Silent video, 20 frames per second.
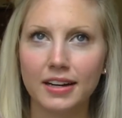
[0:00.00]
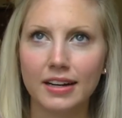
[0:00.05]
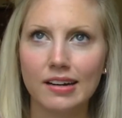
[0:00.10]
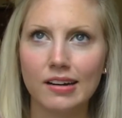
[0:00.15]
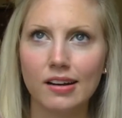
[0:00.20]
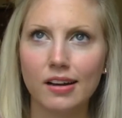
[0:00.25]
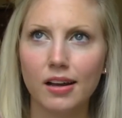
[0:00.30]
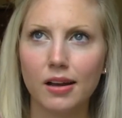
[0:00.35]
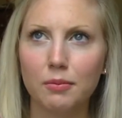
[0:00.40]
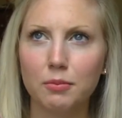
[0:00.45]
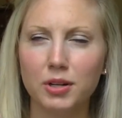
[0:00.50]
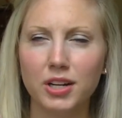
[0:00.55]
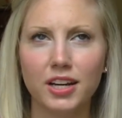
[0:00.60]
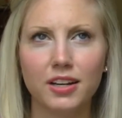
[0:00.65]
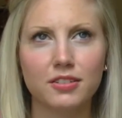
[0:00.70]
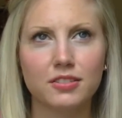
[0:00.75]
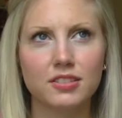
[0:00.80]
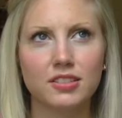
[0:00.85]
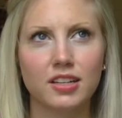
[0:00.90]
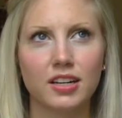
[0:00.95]
What
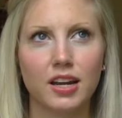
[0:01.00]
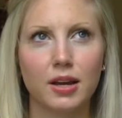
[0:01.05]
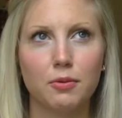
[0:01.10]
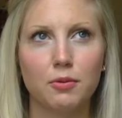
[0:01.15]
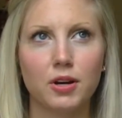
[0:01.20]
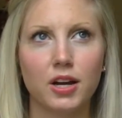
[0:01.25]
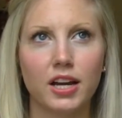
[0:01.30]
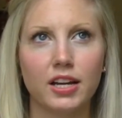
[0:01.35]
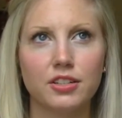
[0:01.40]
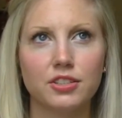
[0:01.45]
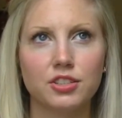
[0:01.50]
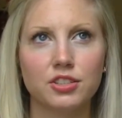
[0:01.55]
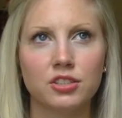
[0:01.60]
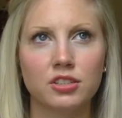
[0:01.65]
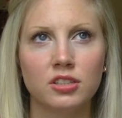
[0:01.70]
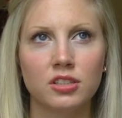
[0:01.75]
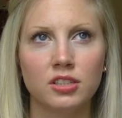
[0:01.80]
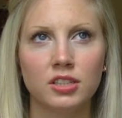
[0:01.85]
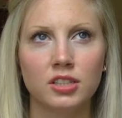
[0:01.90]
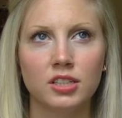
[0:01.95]
else did I watch?